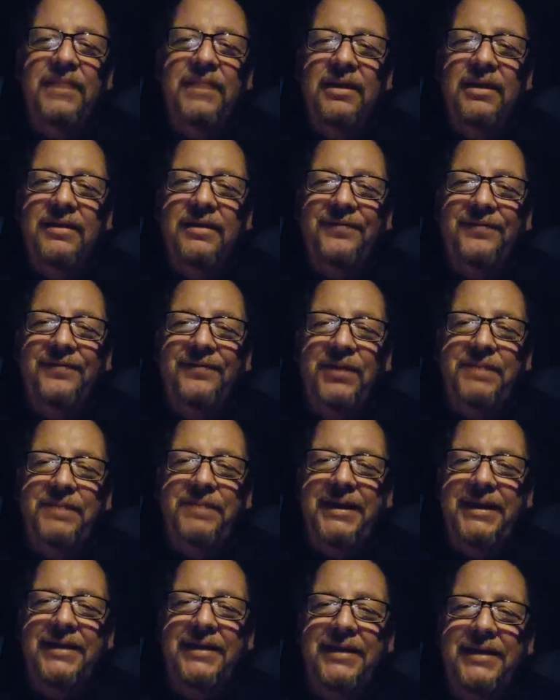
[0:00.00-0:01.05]
The
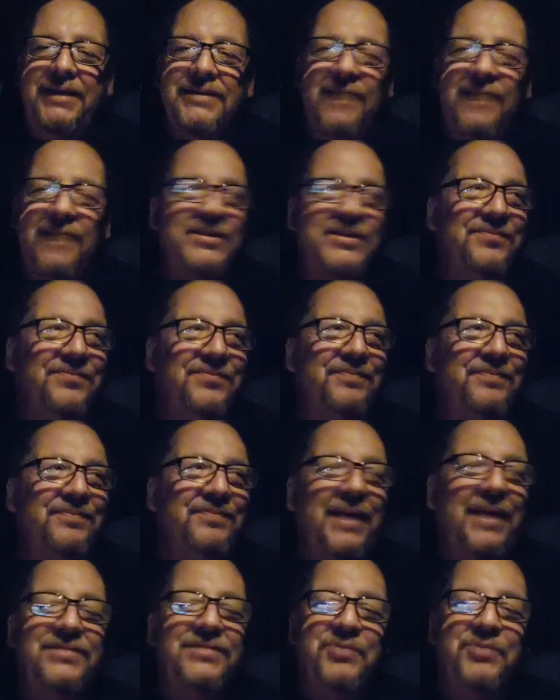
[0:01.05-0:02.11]
Philippines. I have some
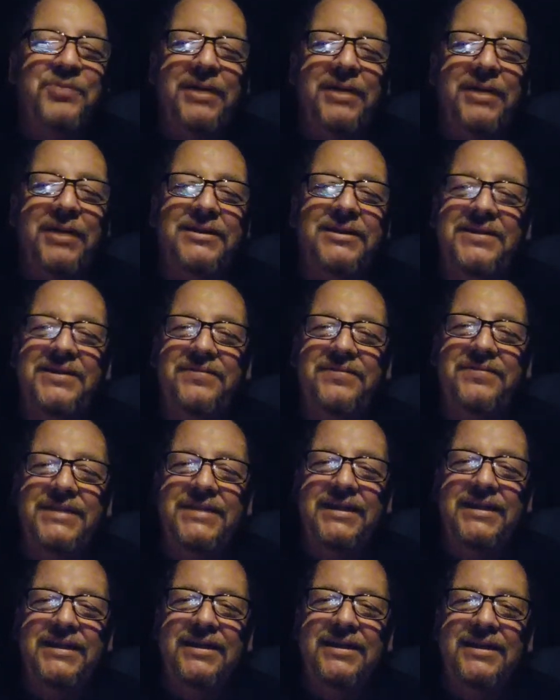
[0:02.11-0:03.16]
relatives
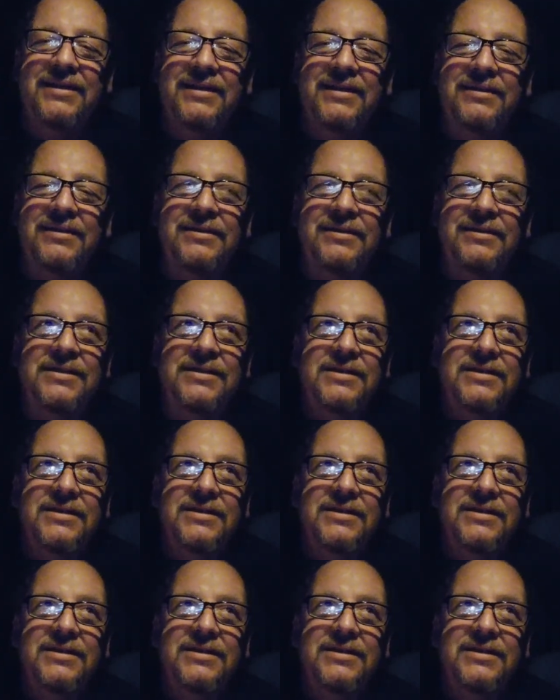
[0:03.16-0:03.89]
in